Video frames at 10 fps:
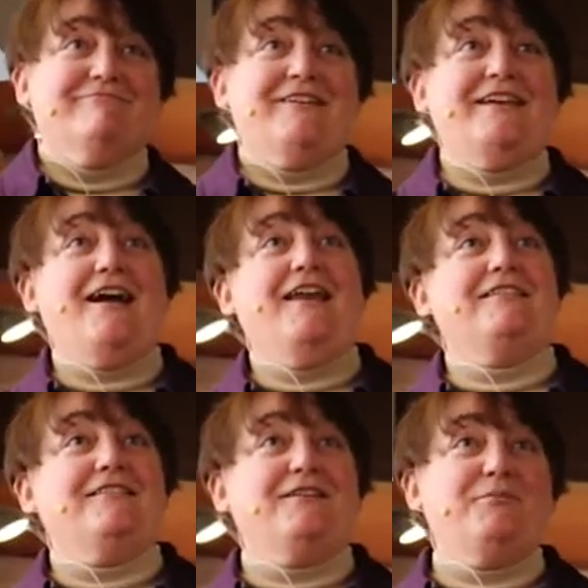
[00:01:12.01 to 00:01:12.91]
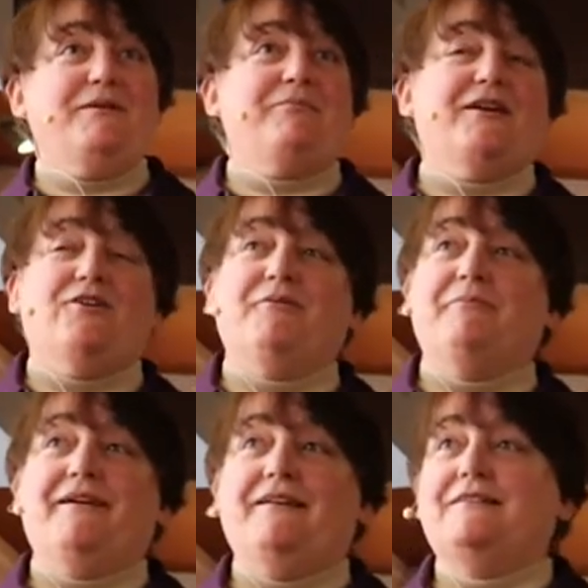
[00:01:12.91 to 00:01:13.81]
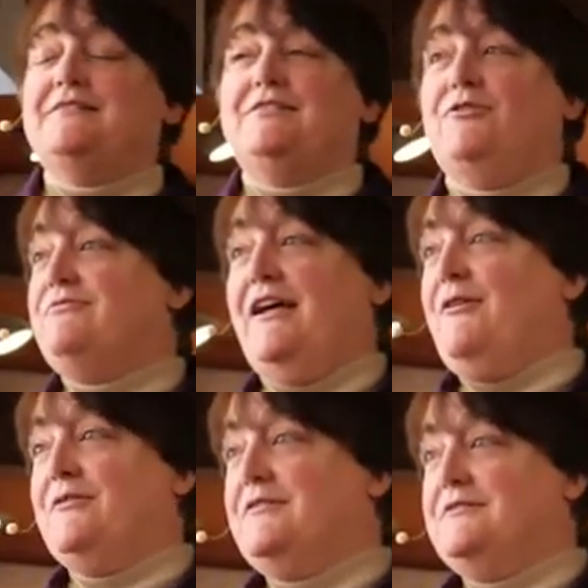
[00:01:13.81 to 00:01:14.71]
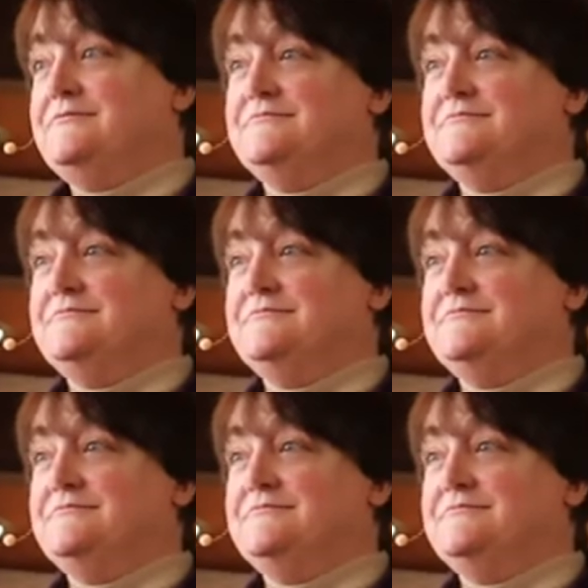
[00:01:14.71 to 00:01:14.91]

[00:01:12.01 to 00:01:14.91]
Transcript: It got a little bit bigger, but no flowers.